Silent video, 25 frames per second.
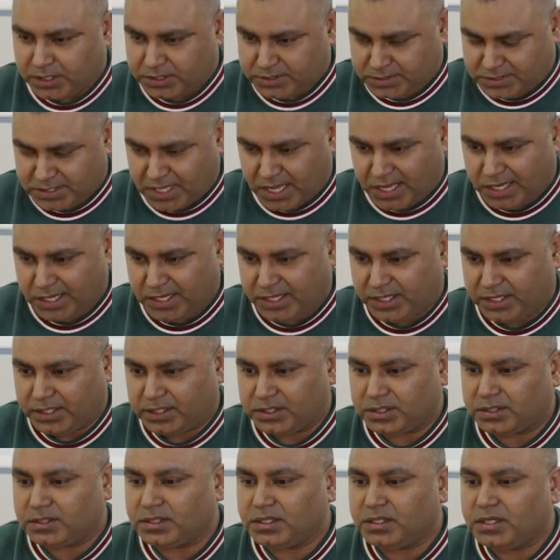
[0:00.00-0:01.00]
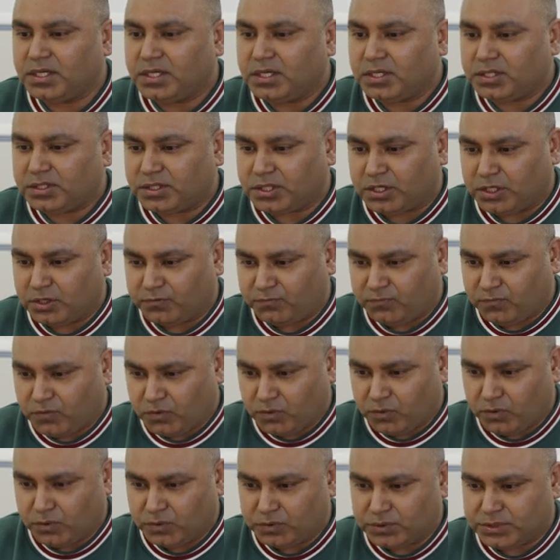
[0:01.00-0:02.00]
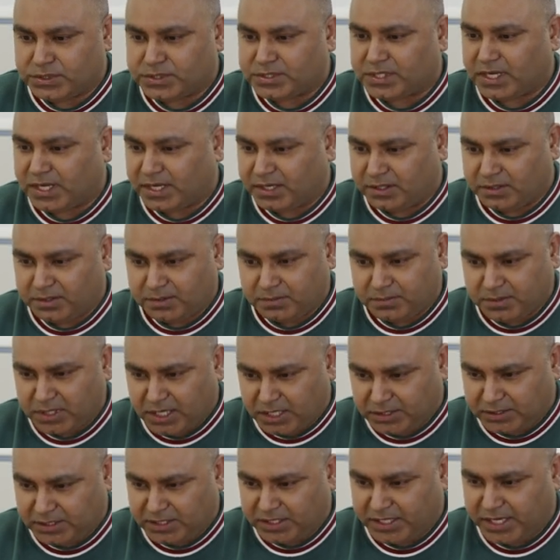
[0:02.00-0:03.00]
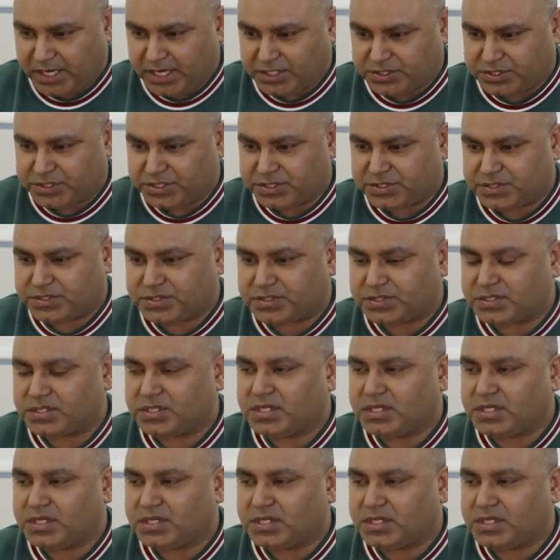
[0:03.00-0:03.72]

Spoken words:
selling the phones and other gadgets.